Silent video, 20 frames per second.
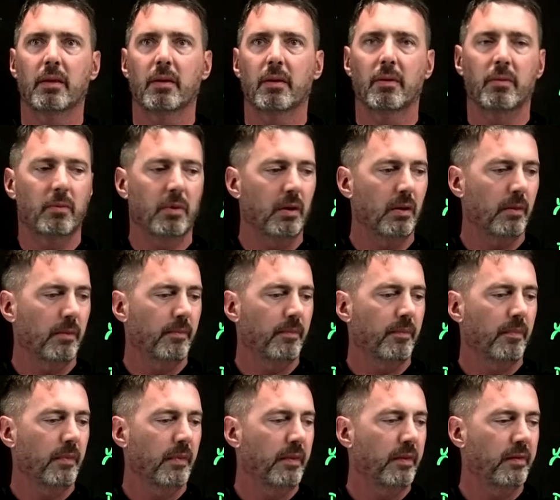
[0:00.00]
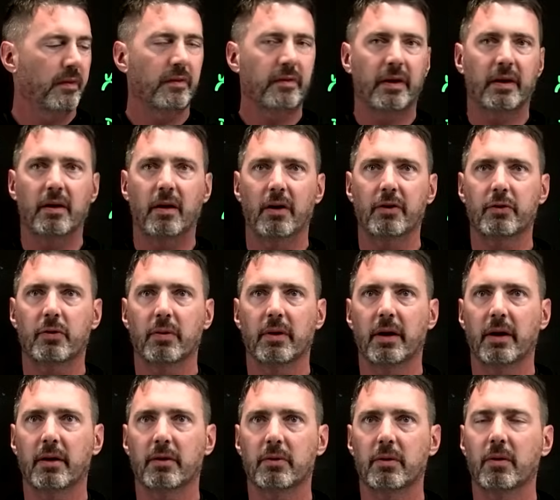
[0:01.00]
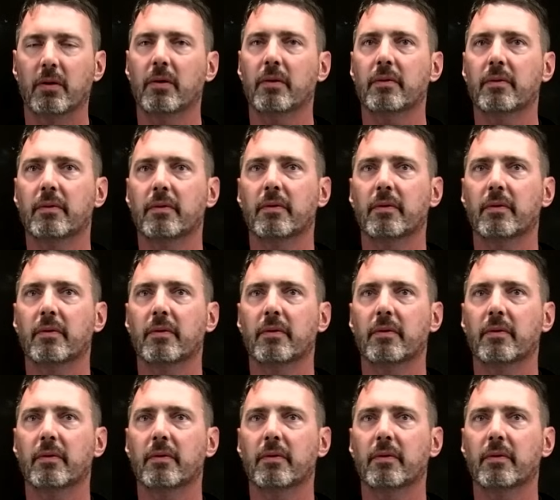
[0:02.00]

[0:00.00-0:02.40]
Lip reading: Well, this is a contour integral.